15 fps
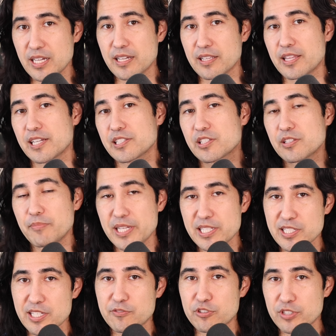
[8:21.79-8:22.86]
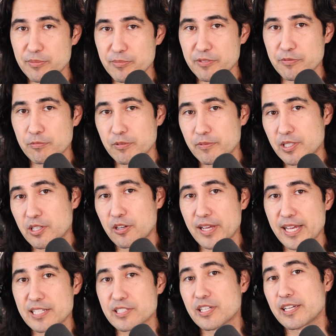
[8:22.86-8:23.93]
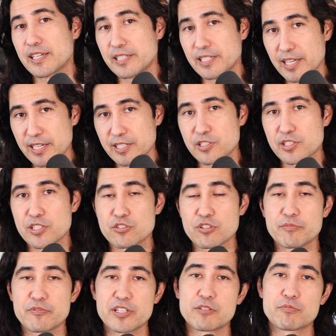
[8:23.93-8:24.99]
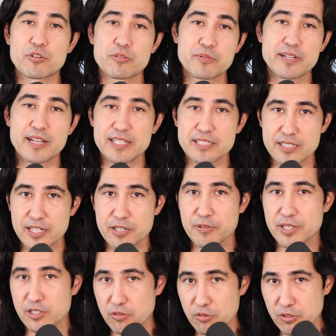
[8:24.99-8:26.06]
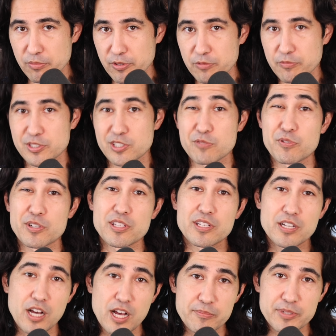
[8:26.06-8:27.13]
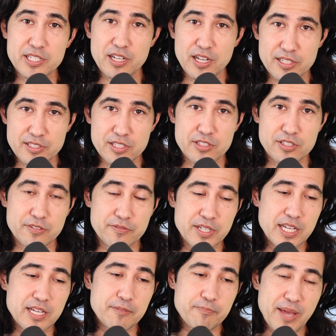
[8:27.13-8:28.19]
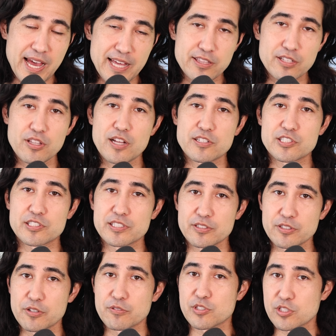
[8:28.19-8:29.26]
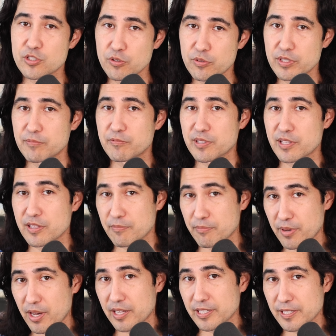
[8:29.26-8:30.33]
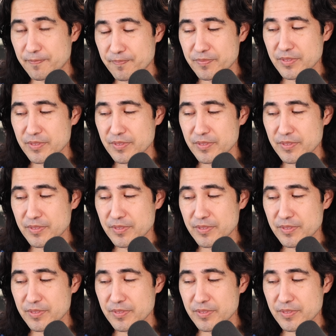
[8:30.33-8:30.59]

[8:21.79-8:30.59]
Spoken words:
That's the mainstay of treatment for what we call SIADH, syndrome of inappropriate antidiuretic hormone, which is one of the common causes of pathologically low sodium within the body.